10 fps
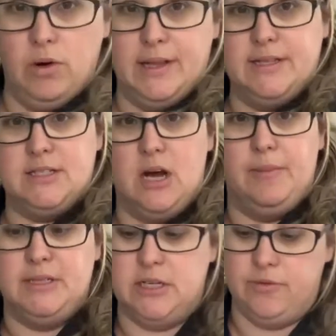this time
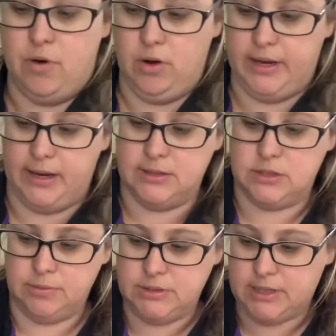instead of rolling it.
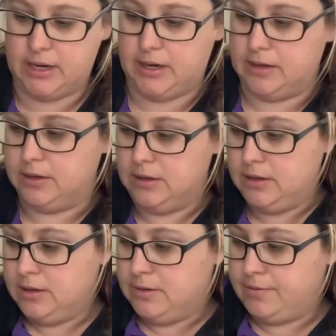So I'm just going to
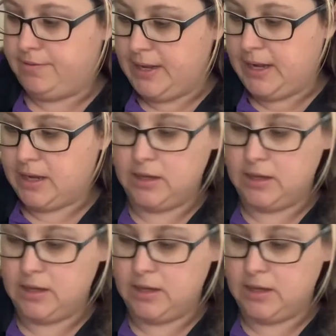flick